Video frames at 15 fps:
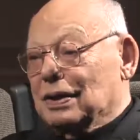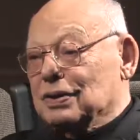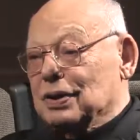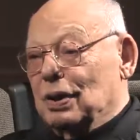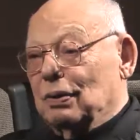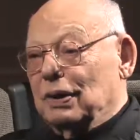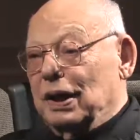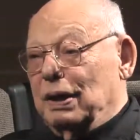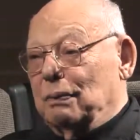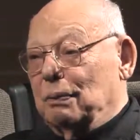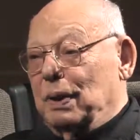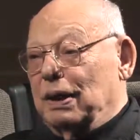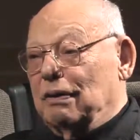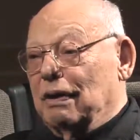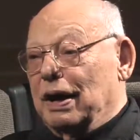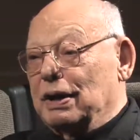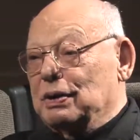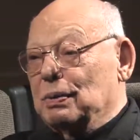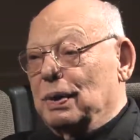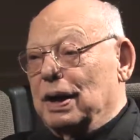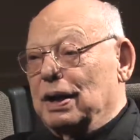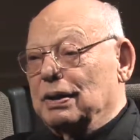So then we
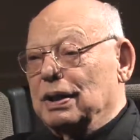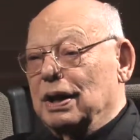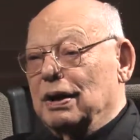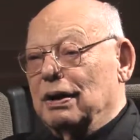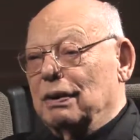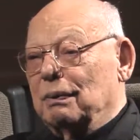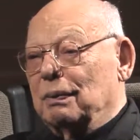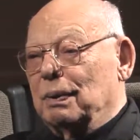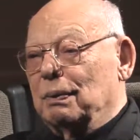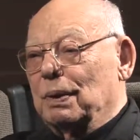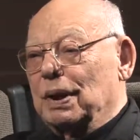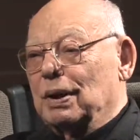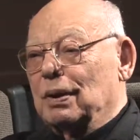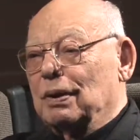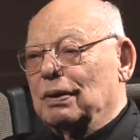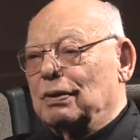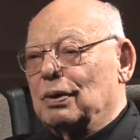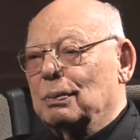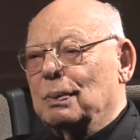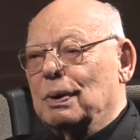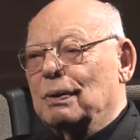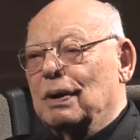graduated there, and we went on
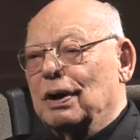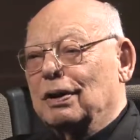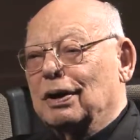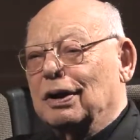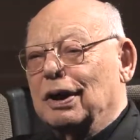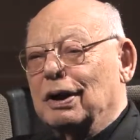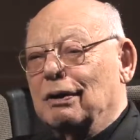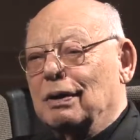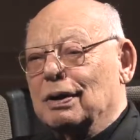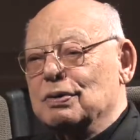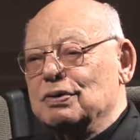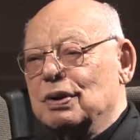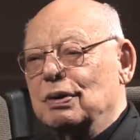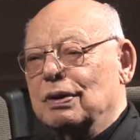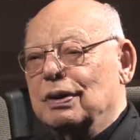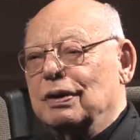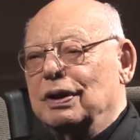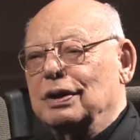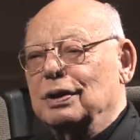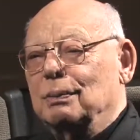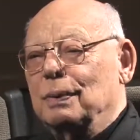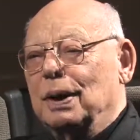to Marana, Arizona,
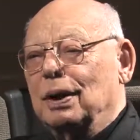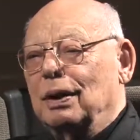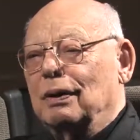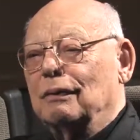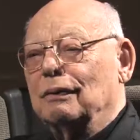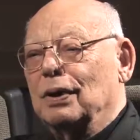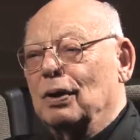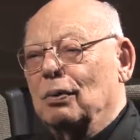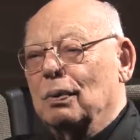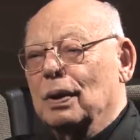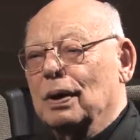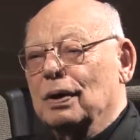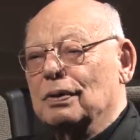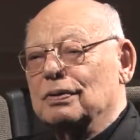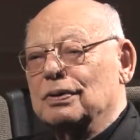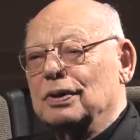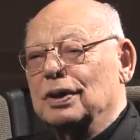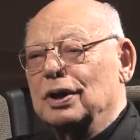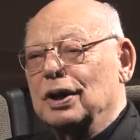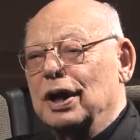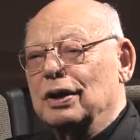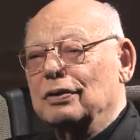in the middle of nowheres in
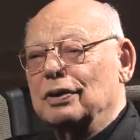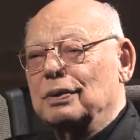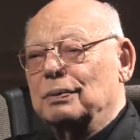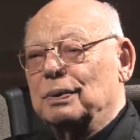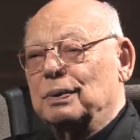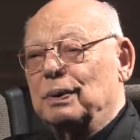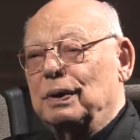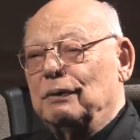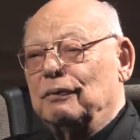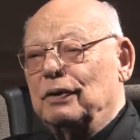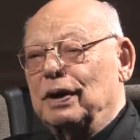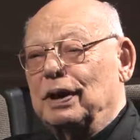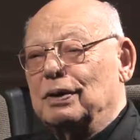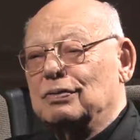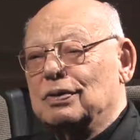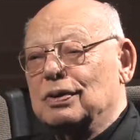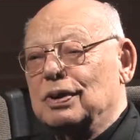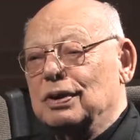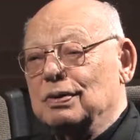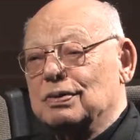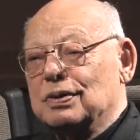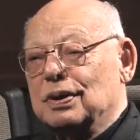the desert between Phoenix and
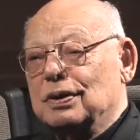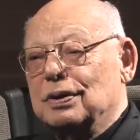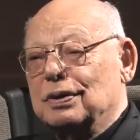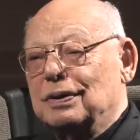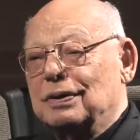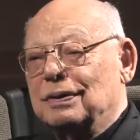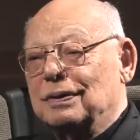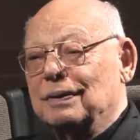Tucson.